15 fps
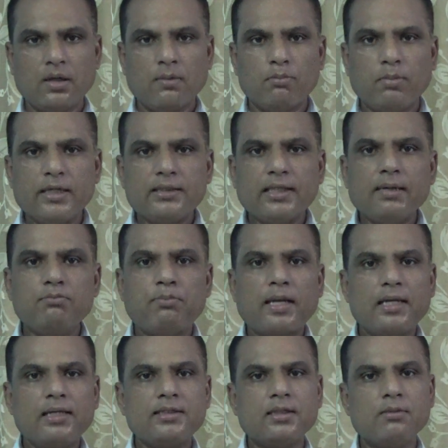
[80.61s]
But the
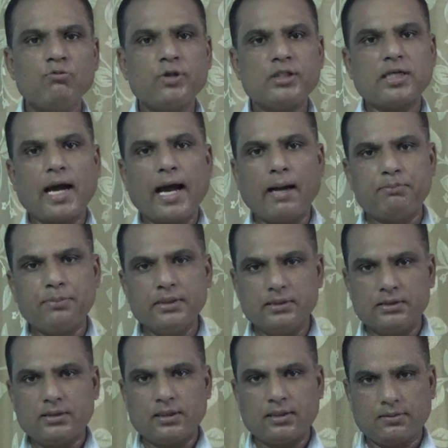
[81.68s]
imperialism which
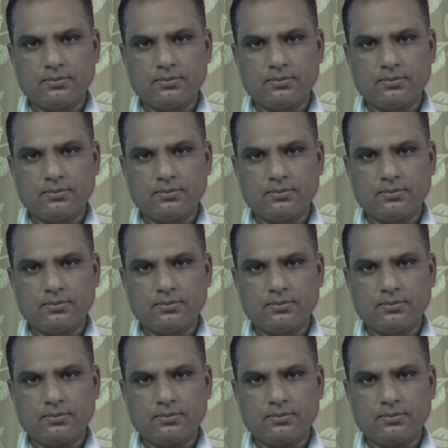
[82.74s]
happened